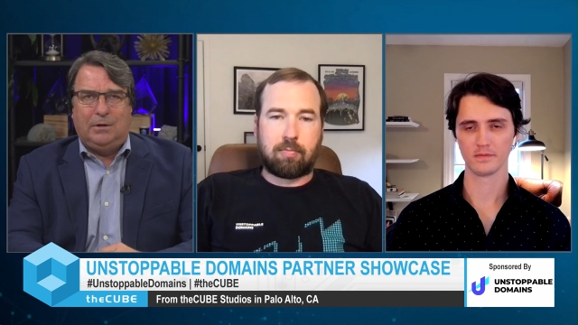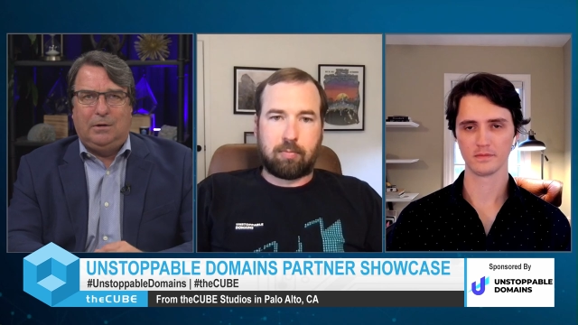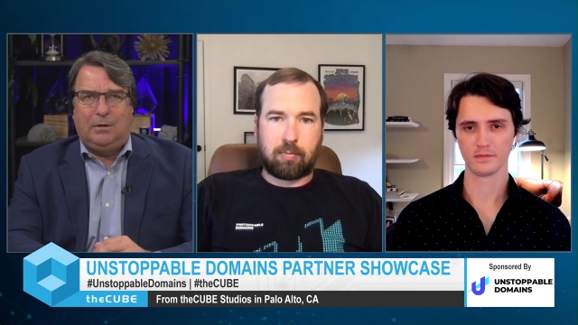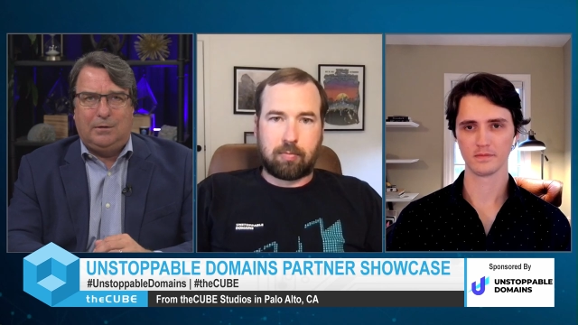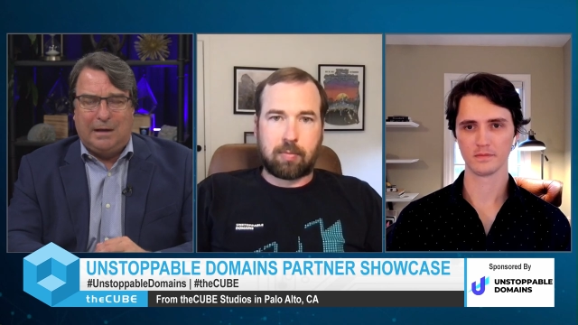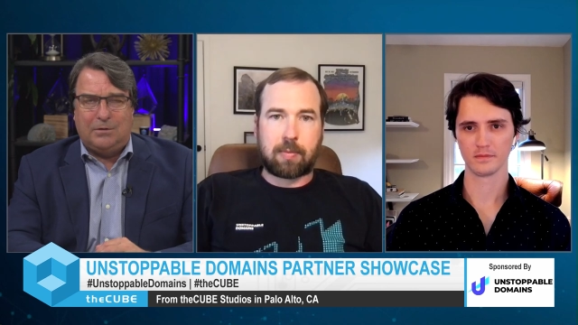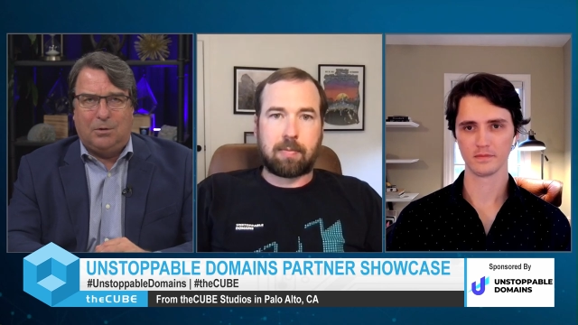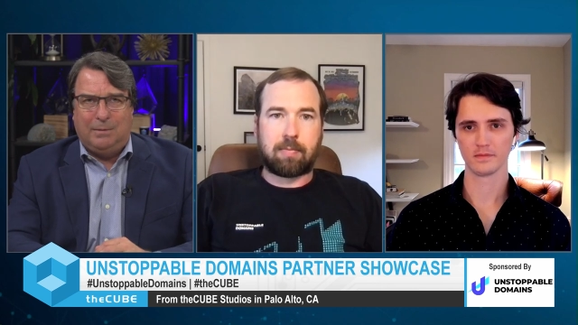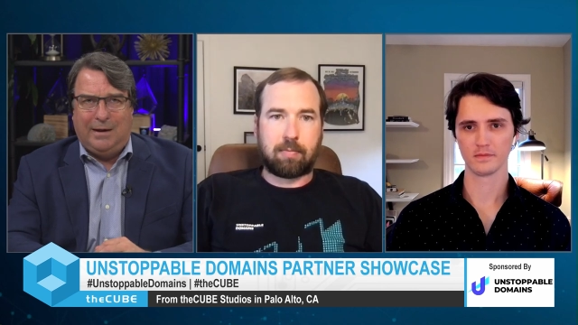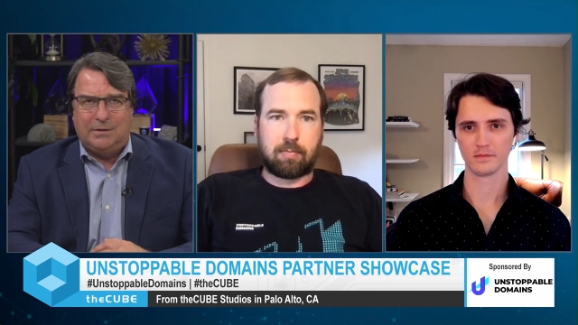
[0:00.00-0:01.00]
Speaker 1: you can get
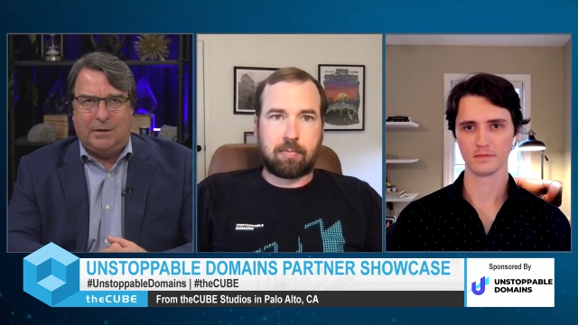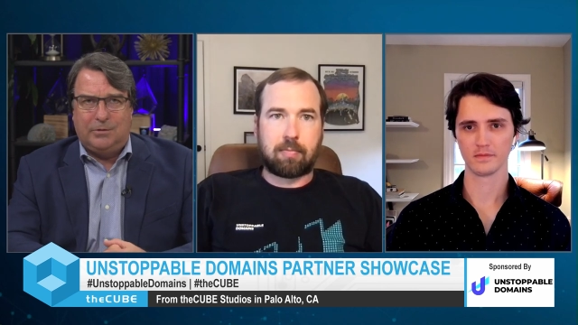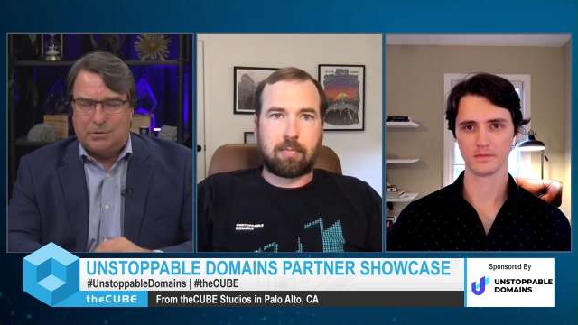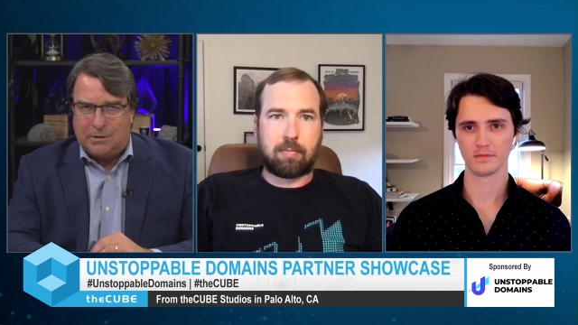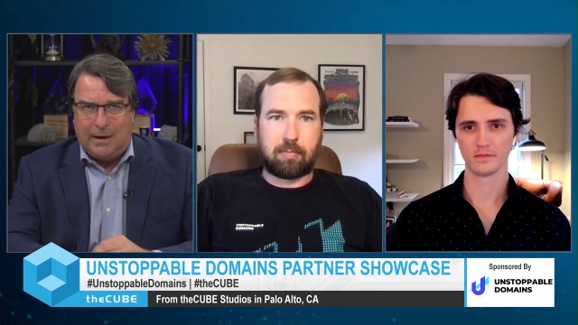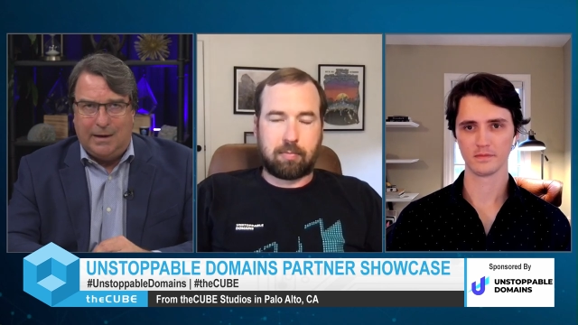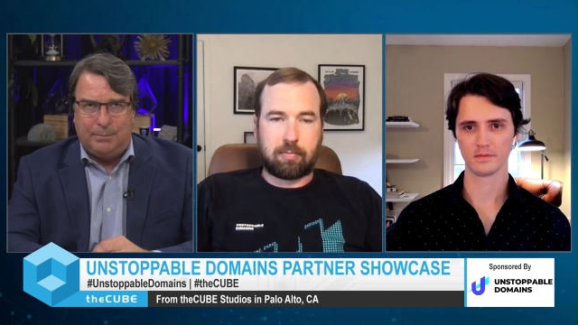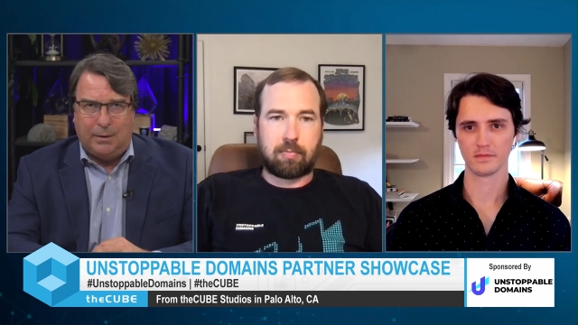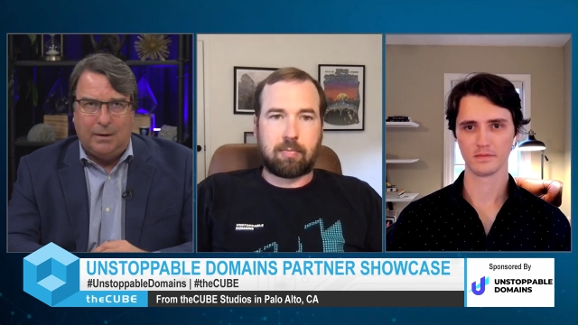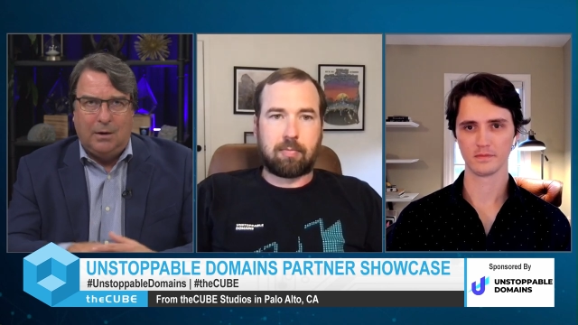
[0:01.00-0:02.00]
domains on your site,
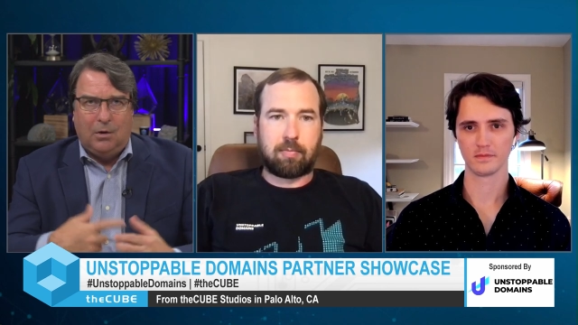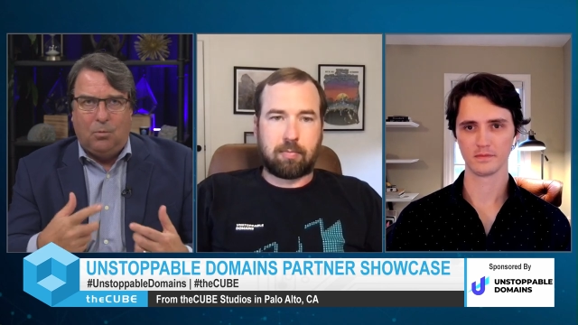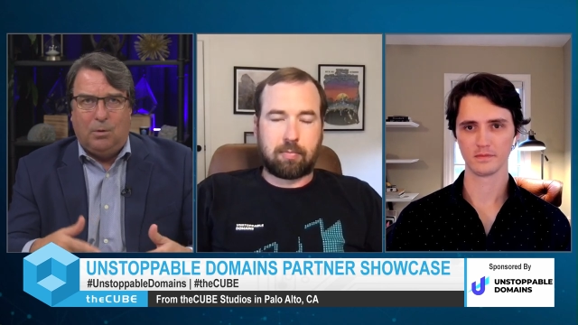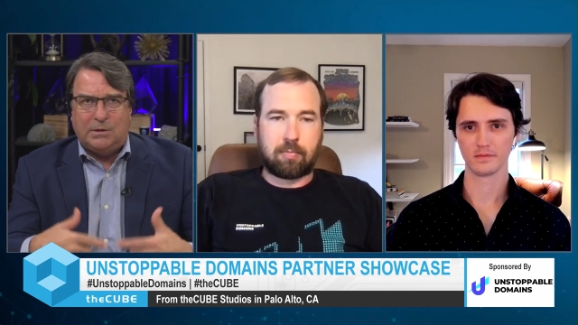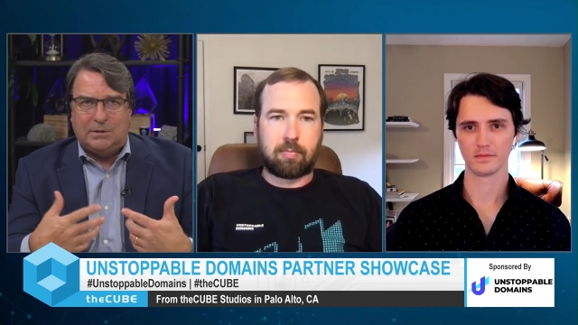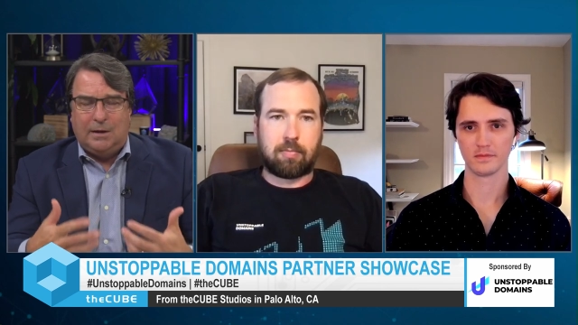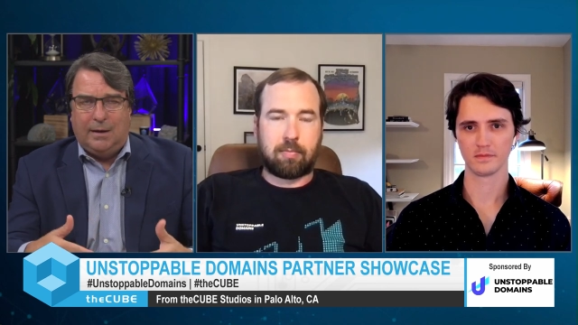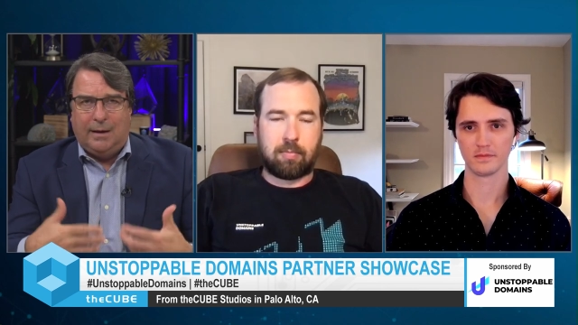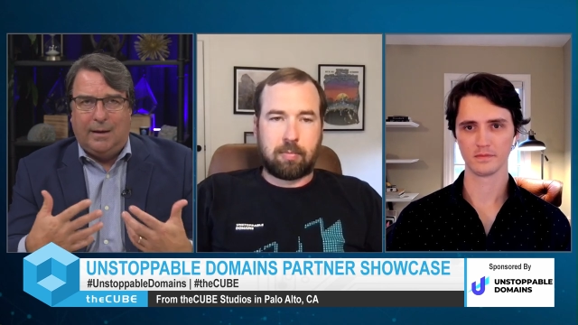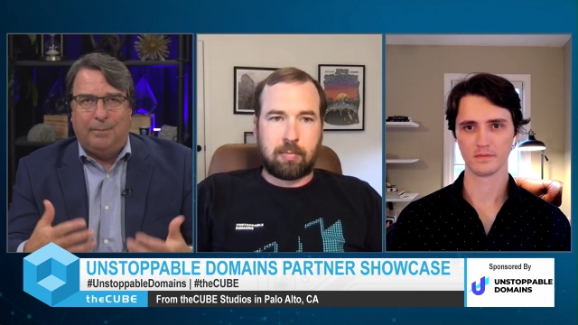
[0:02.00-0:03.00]
but what's the
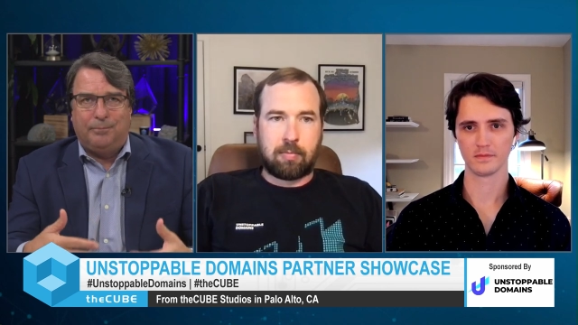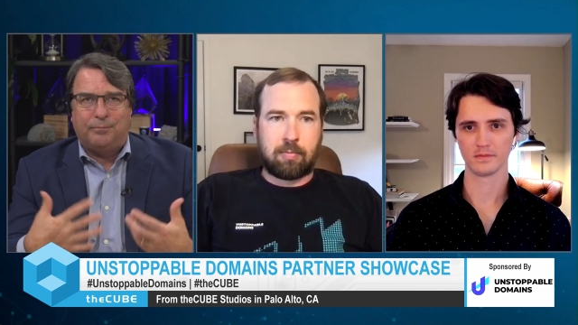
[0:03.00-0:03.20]
um,